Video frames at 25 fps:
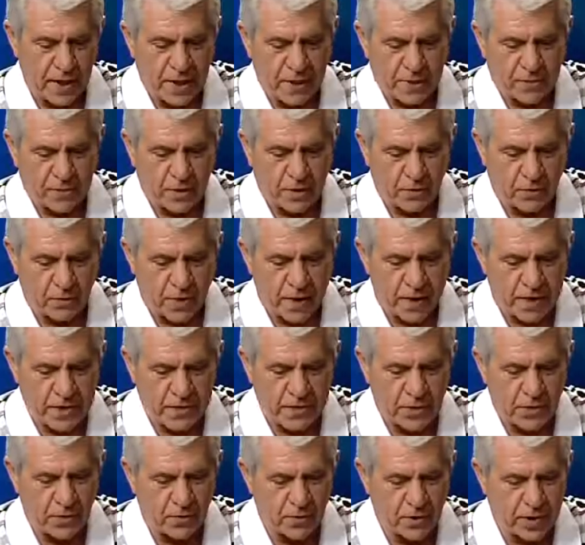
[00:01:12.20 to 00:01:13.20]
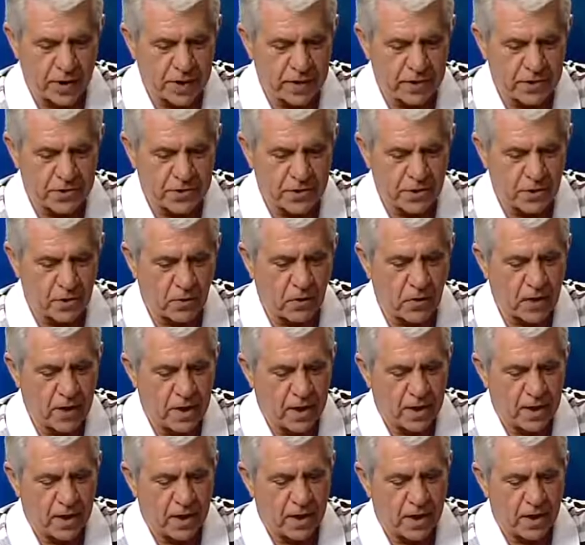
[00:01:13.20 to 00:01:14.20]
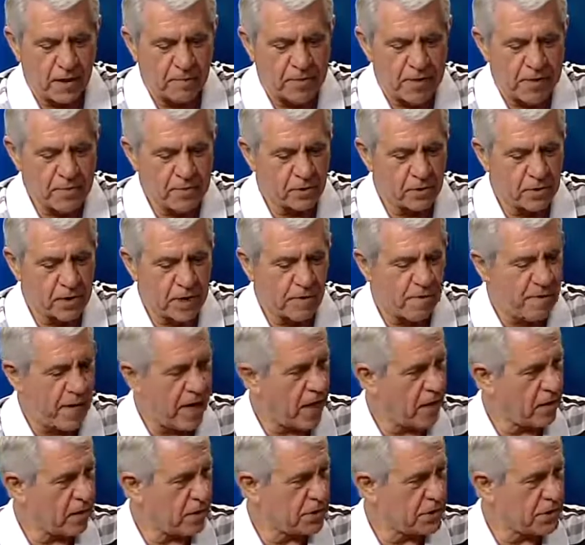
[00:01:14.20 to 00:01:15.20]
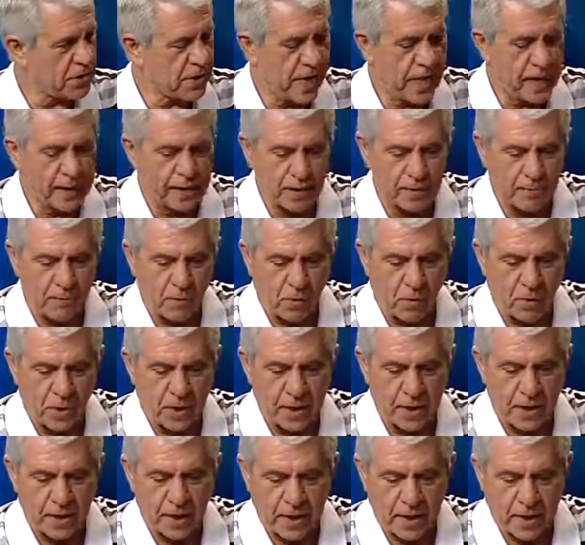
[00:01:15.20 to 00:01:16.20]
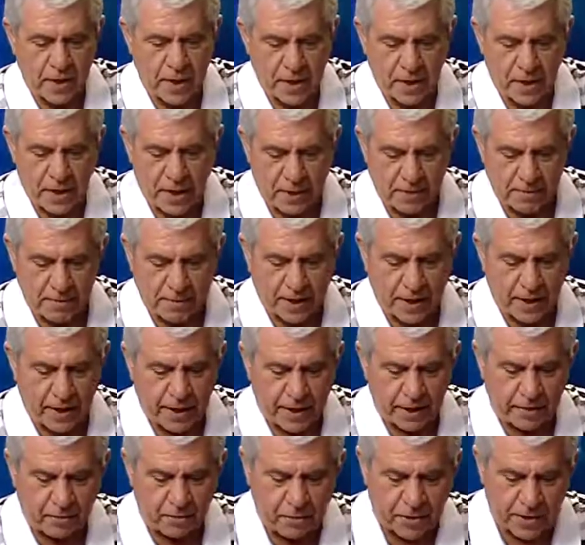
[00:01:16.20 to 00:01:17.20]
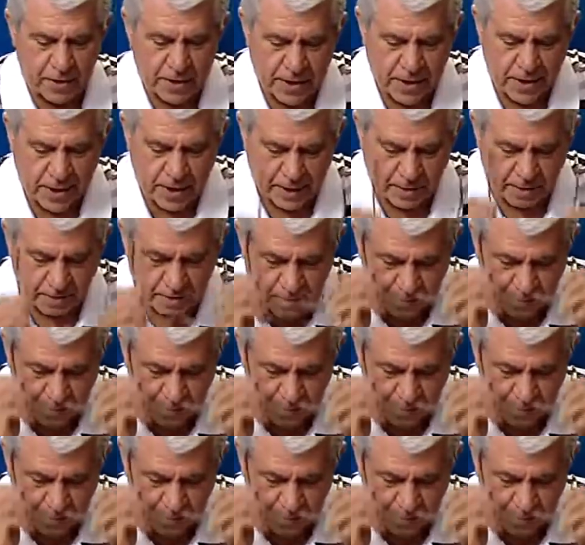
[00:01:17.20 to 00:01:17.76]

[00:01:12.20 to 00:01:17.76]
that are raised go there. And so people come out on Saturday morning, beginning at what time?